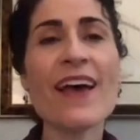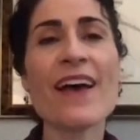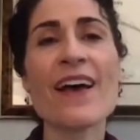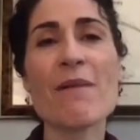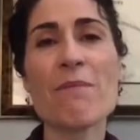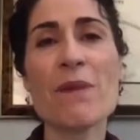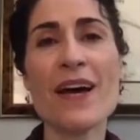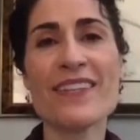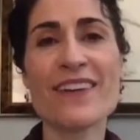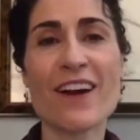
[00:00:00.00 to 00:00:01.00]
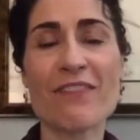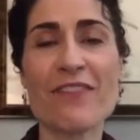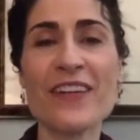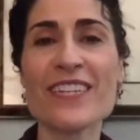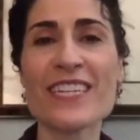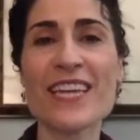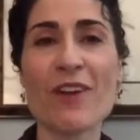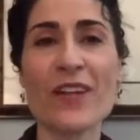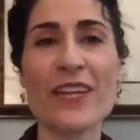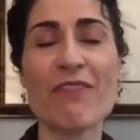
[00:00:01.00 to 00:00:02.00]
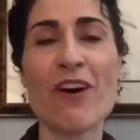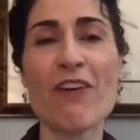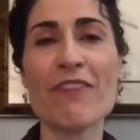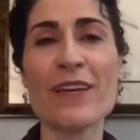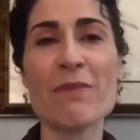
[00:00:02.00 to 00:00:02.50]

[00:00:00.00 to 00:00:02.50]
But our field is not only evolving,